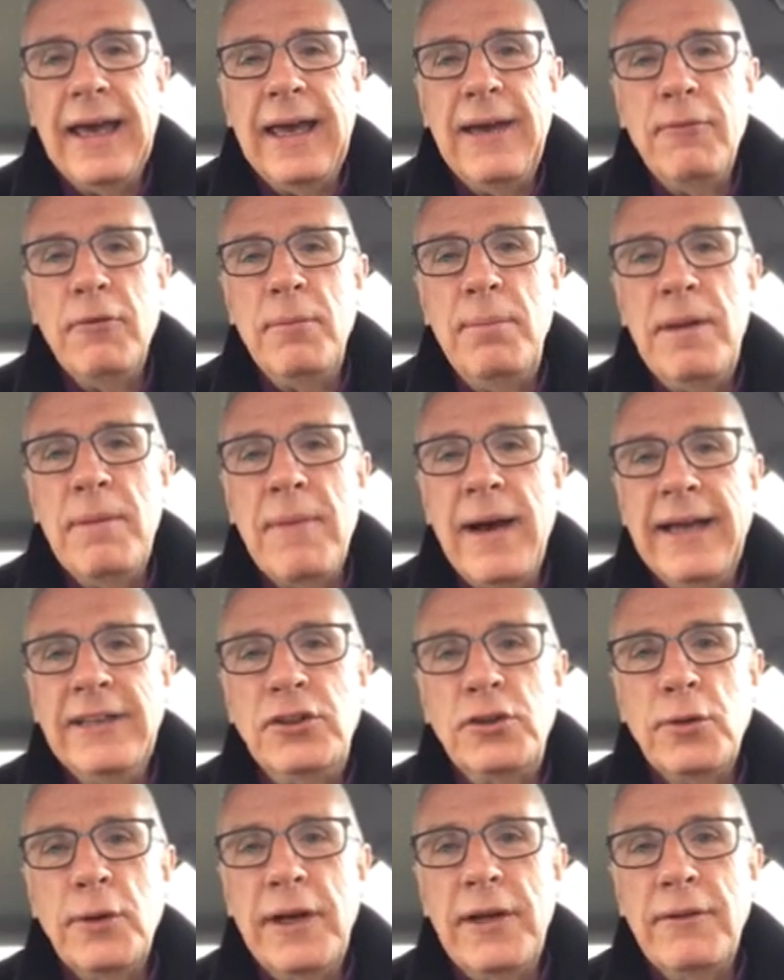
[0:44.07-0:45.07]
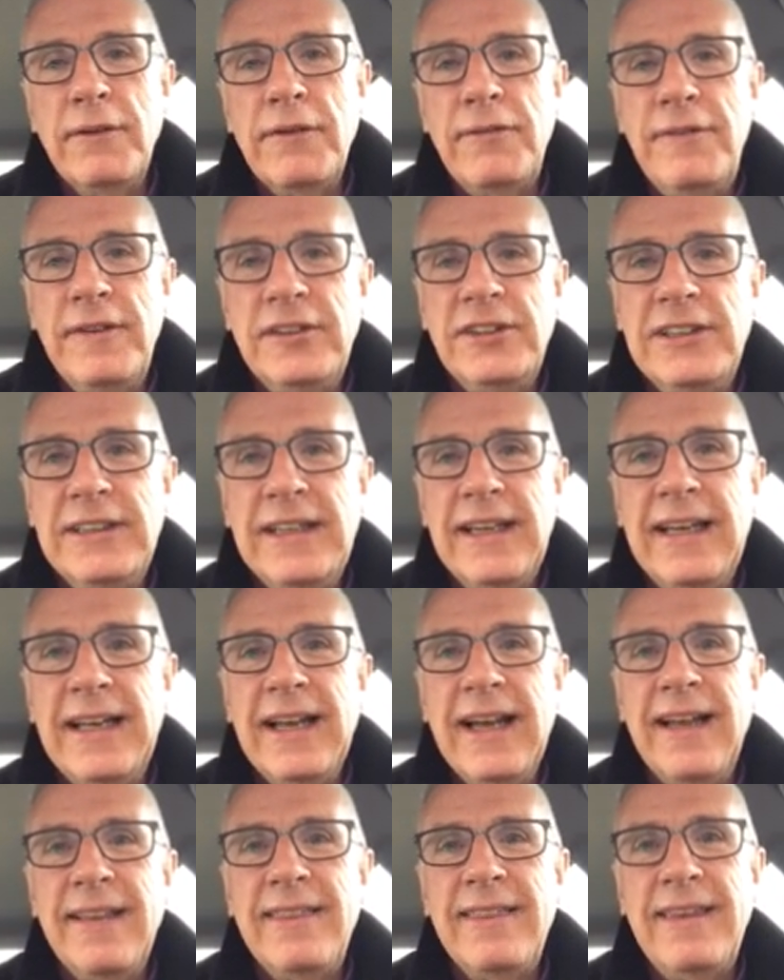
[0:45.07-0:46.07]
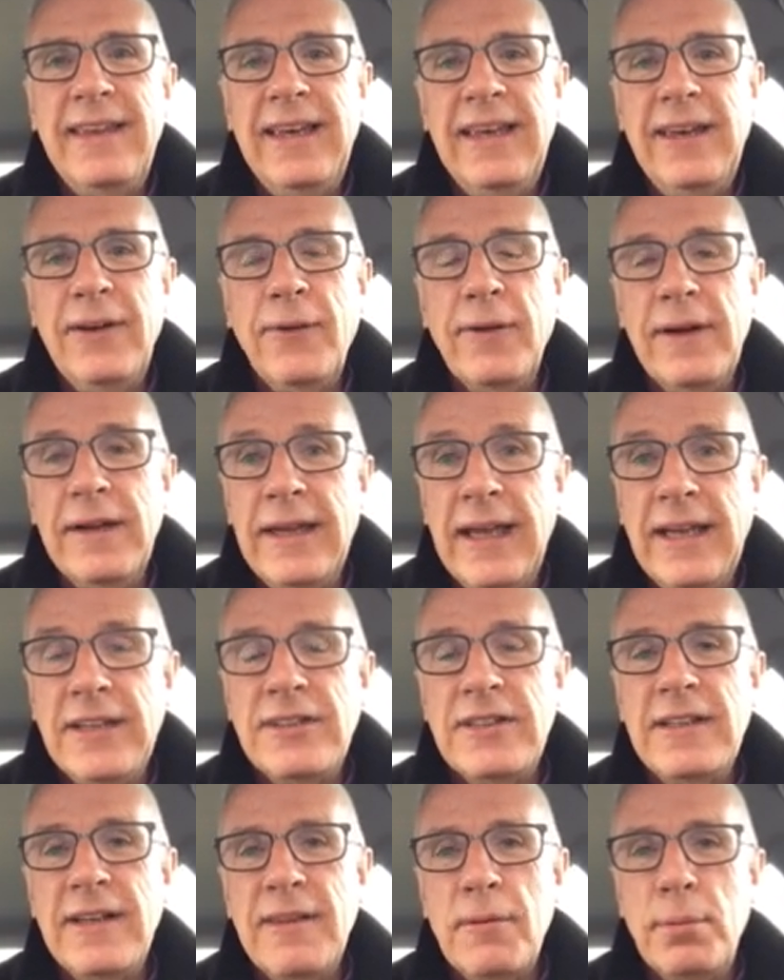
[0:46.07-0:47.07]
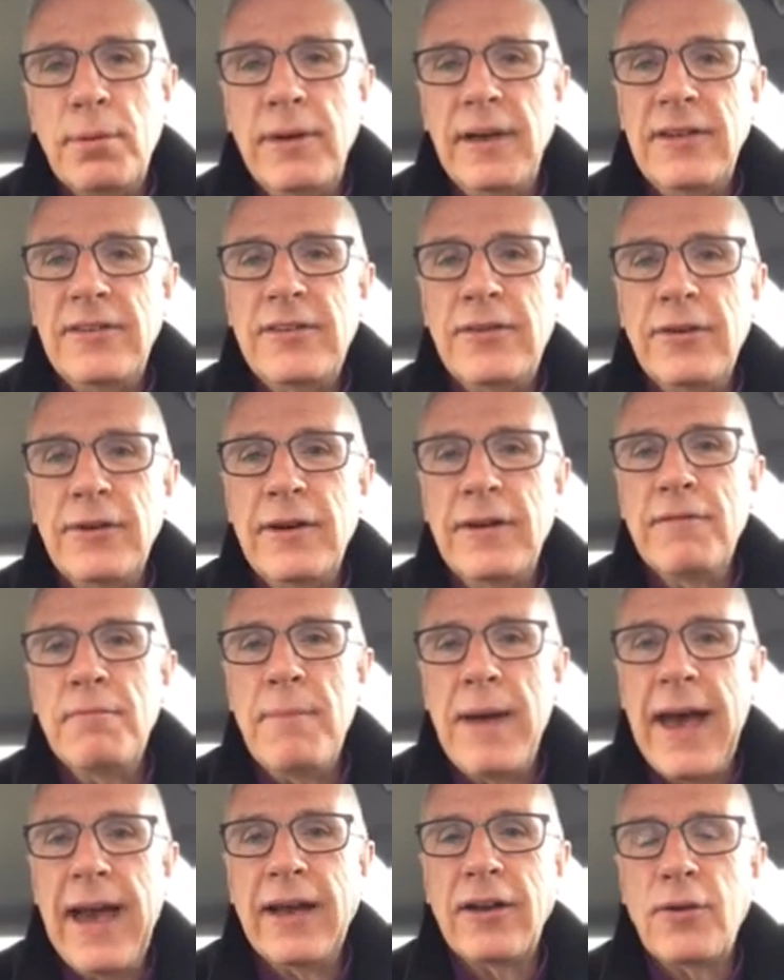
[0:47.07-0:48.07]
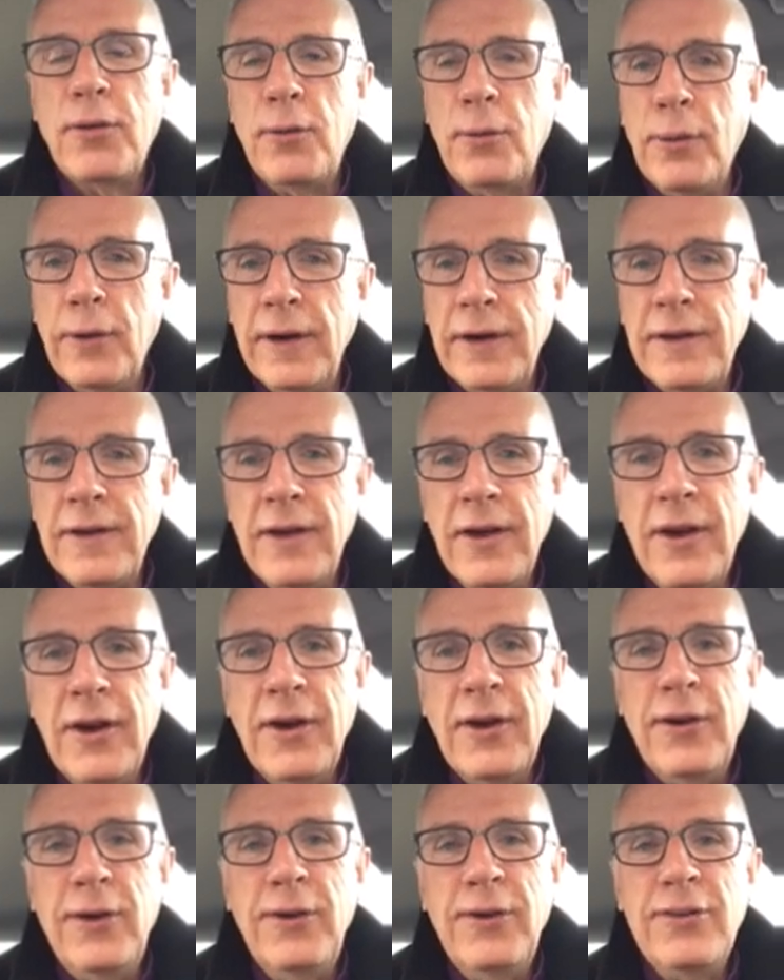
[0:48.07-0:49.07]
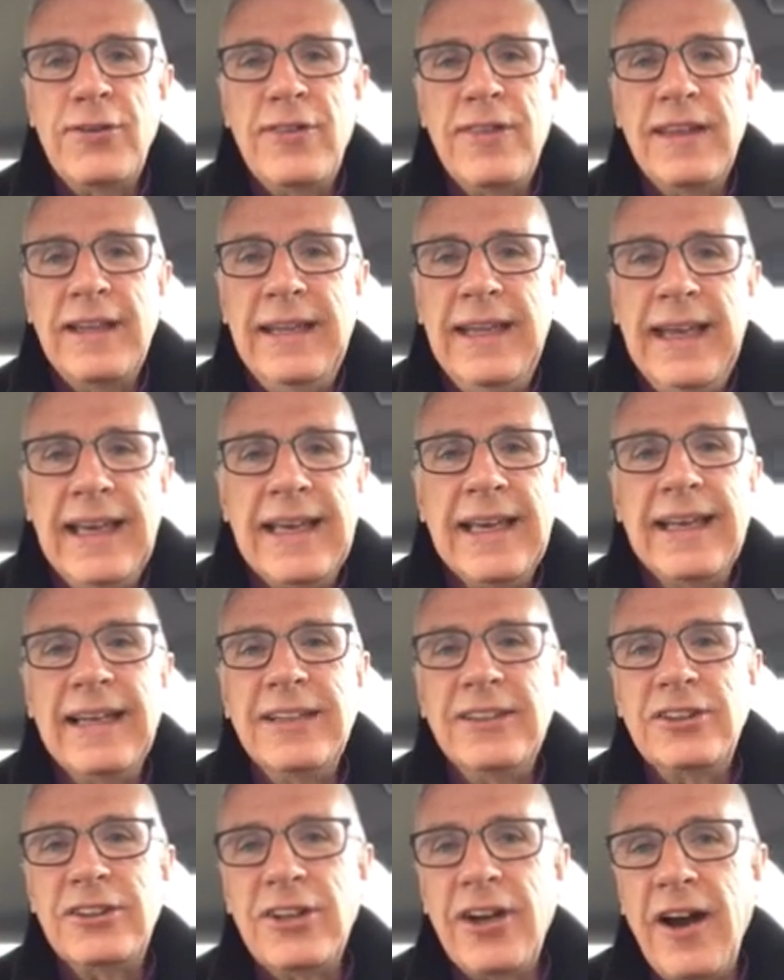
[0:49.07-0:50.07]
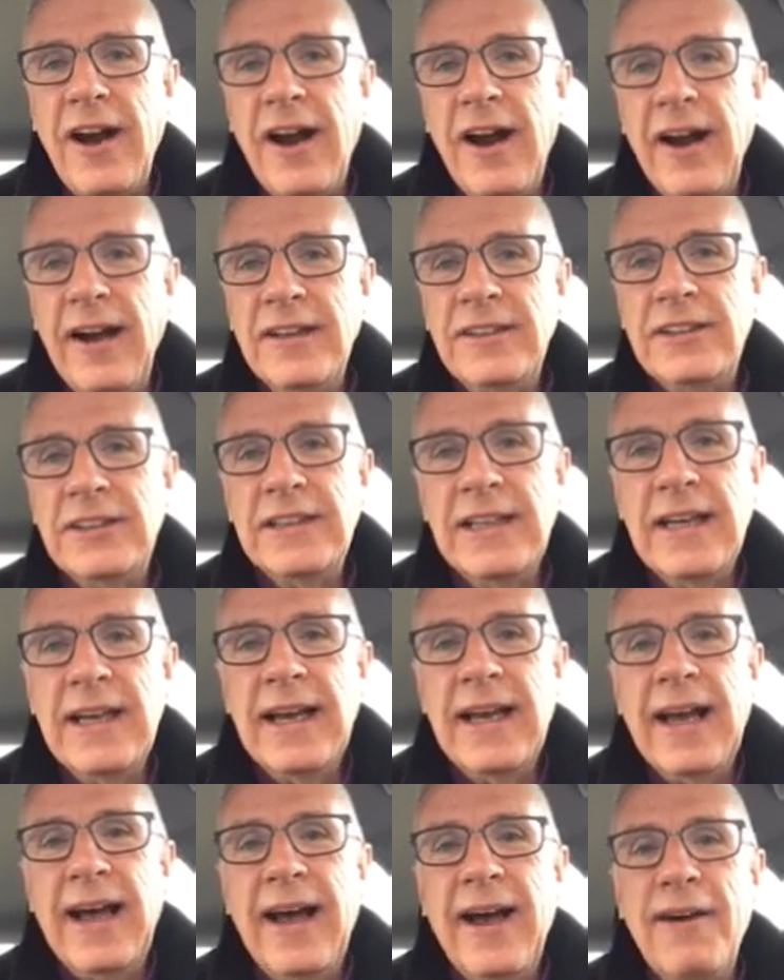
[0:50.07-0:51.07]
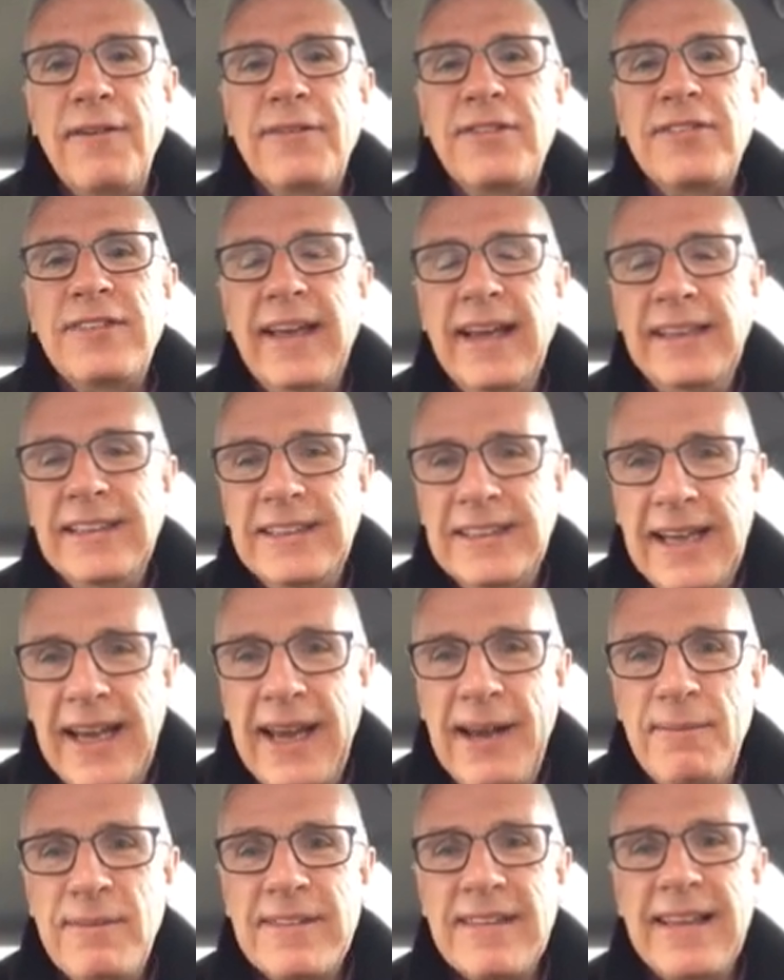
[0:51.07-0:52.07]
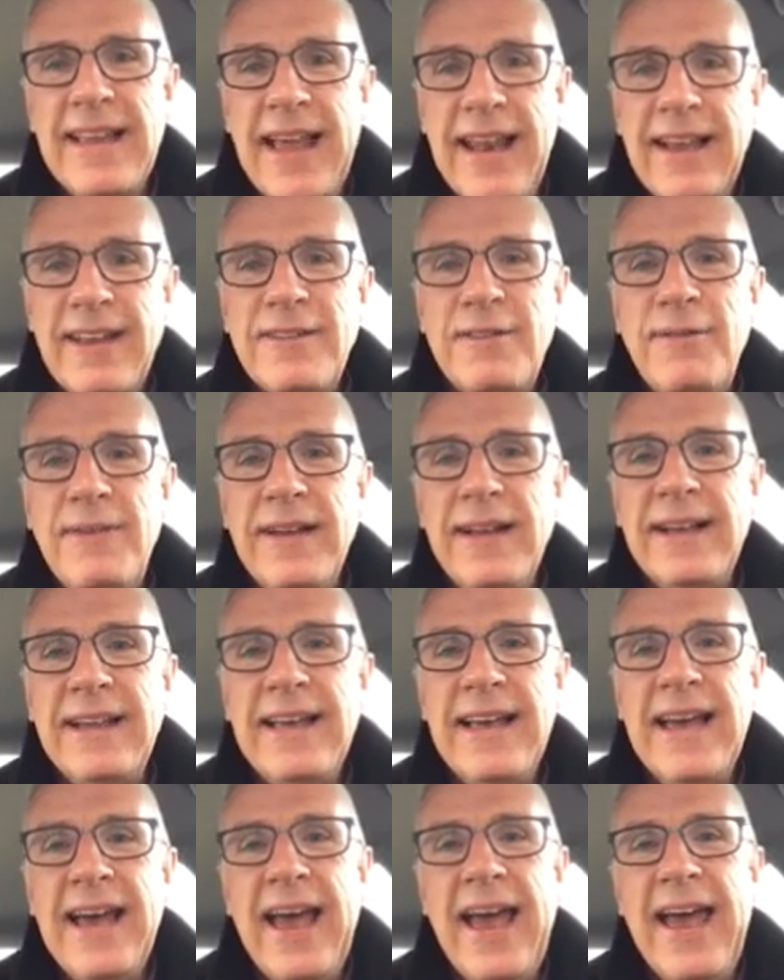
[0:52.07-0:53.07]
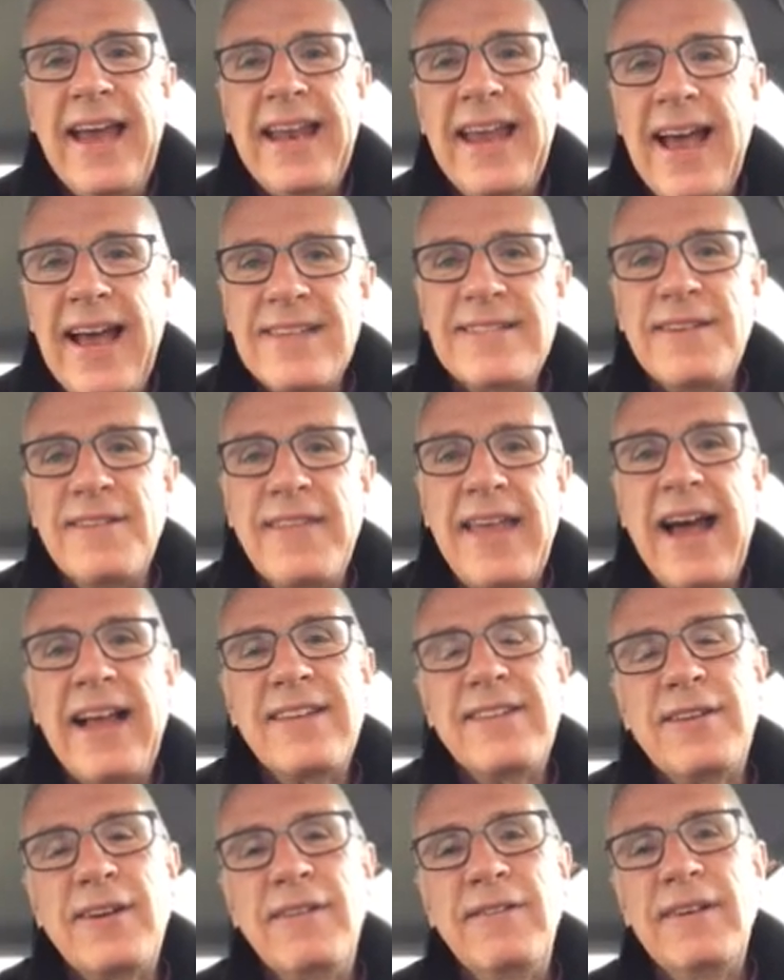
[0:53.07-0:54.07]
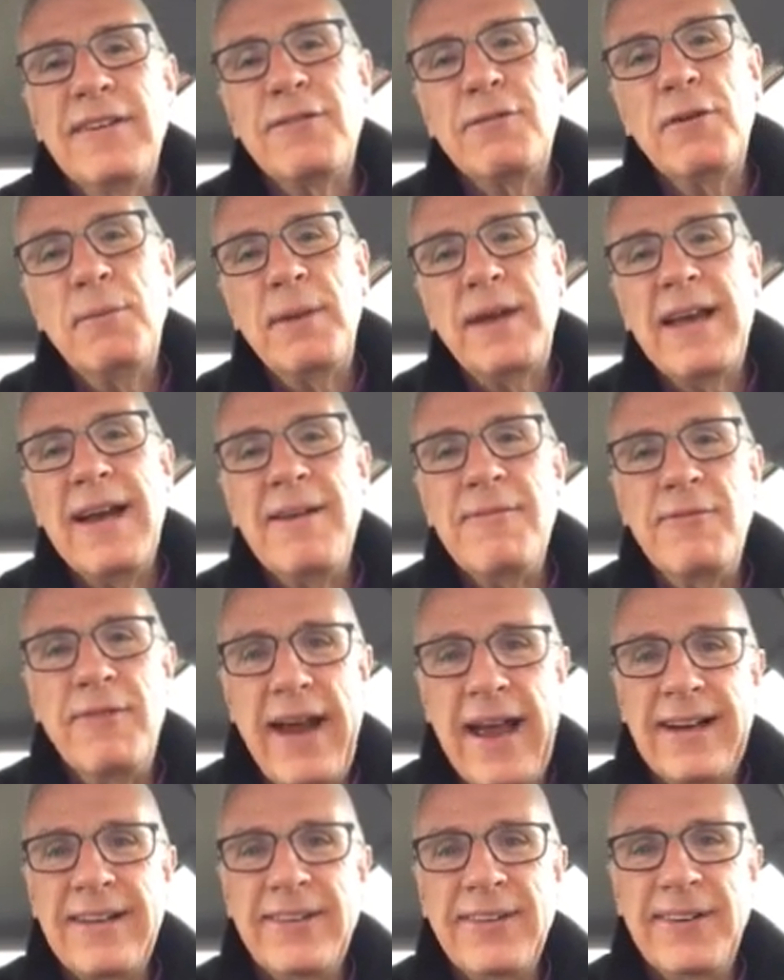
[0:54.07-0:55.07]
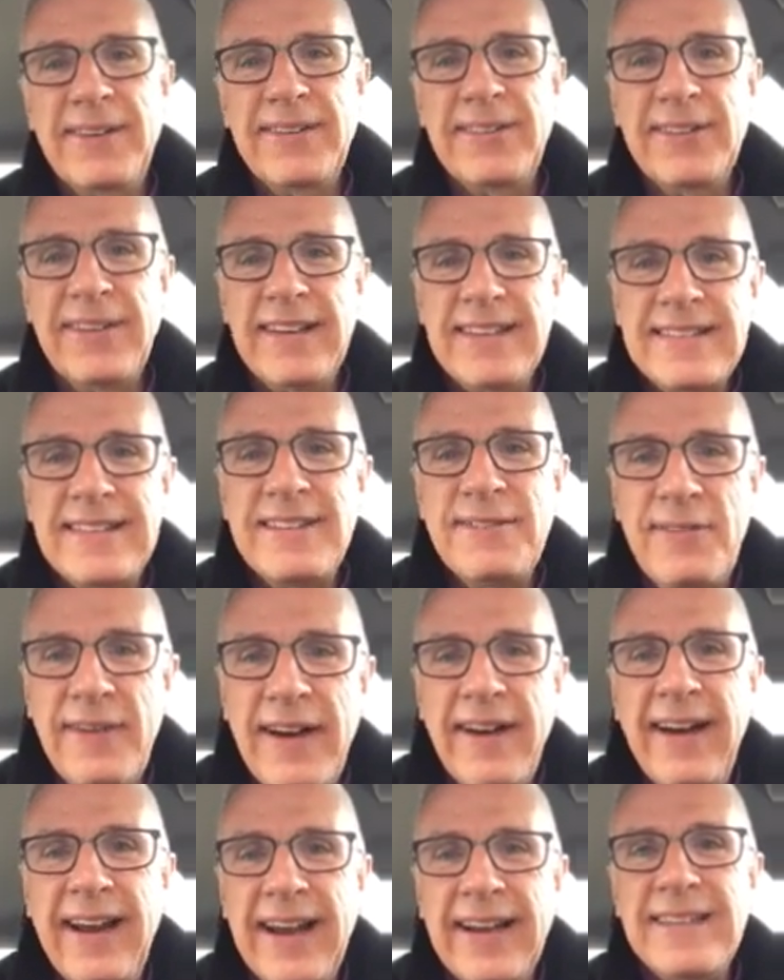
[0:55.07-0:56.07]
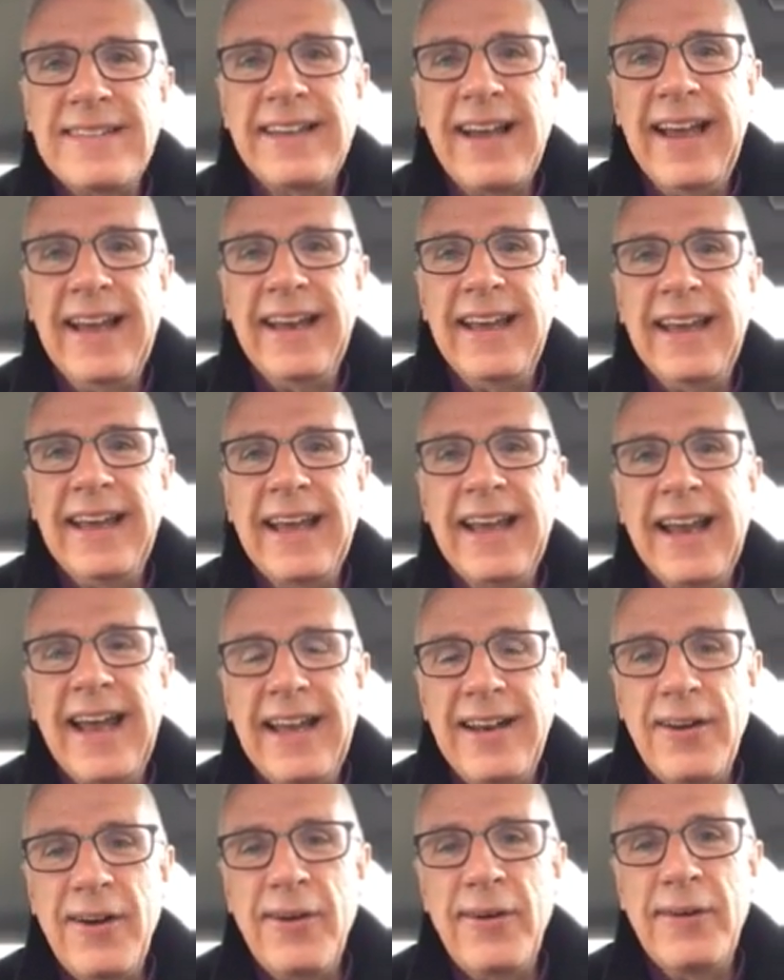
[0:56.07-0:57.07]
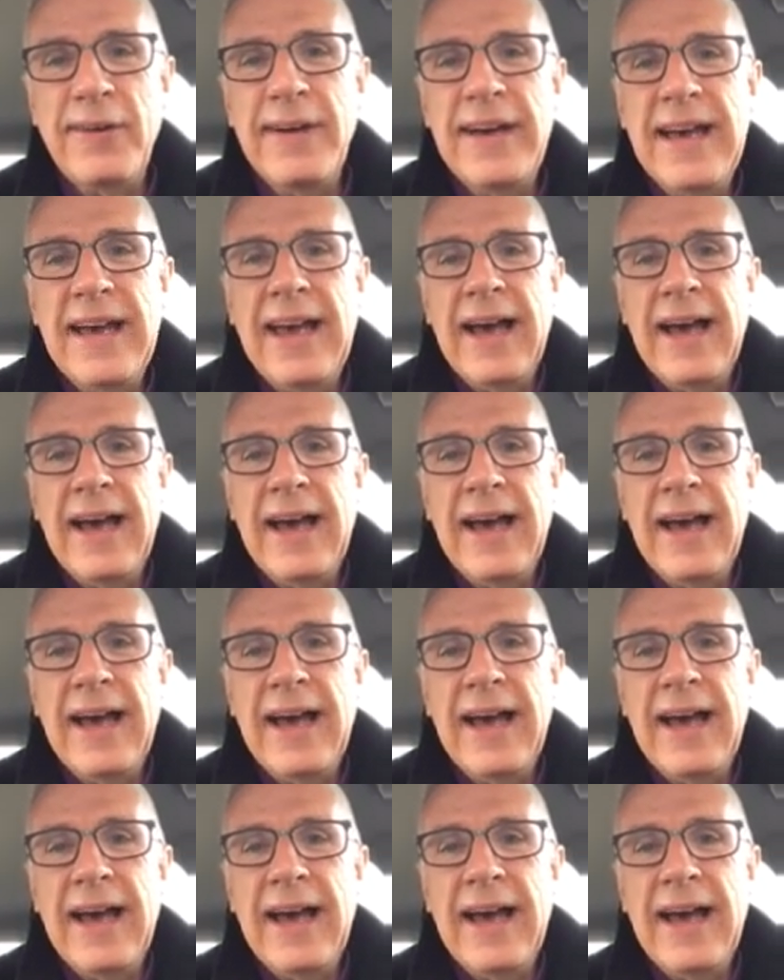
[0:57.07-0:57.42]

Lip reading: it will be my joy to officiate at the ordination to the priesthood of Matt Court, who's the deacon in charge of St. James Lennoxville, and as of that service will become rector. So this is very exciting, and I know